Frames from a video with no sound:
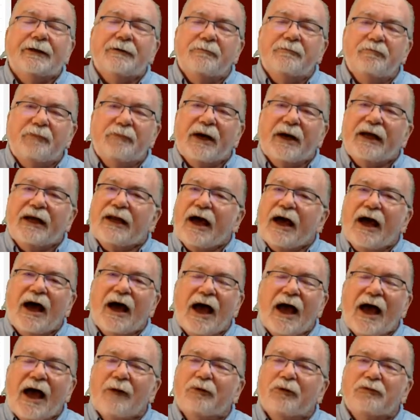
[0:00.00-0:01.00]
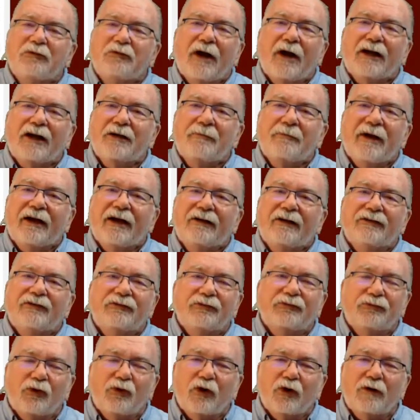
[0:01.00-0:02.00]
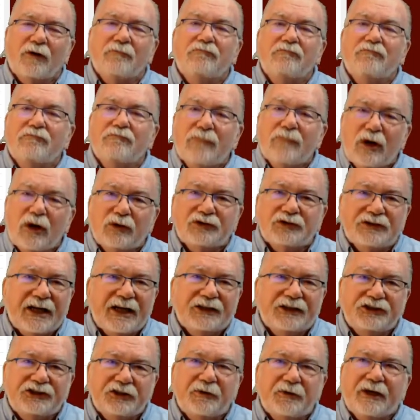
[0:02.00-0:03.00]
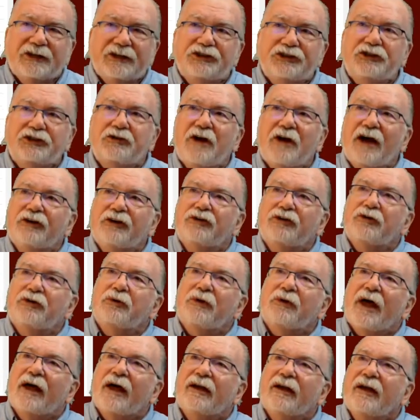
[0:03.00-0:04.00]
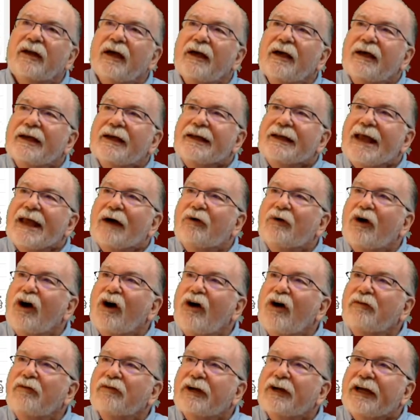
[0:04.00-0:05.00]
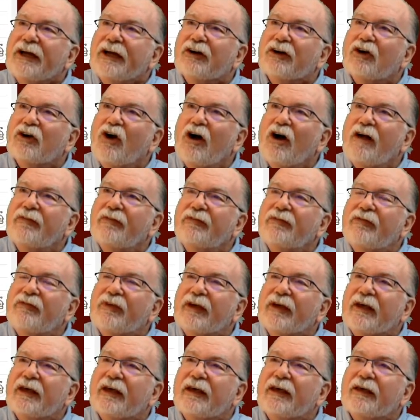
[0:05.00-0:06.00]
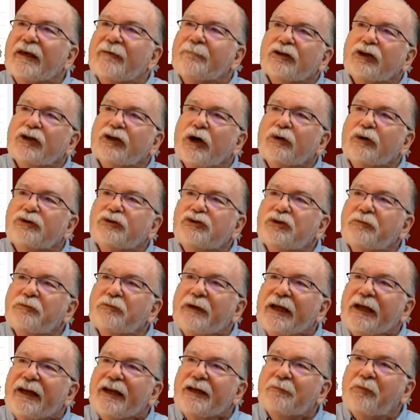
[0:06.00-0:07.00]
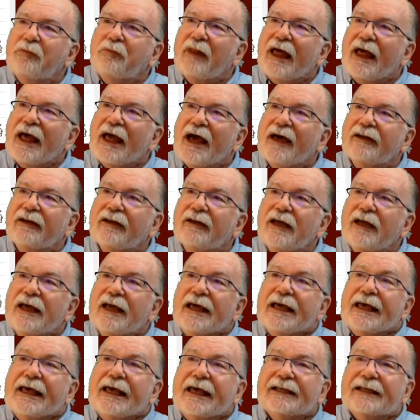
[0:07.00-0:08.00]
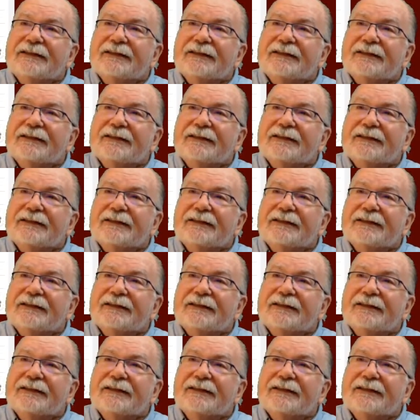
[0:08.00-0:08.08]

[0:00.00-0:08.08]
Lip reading: but I would recommend for most HOAs you not do that. Now, over here on the Gotomeeting Plan, it's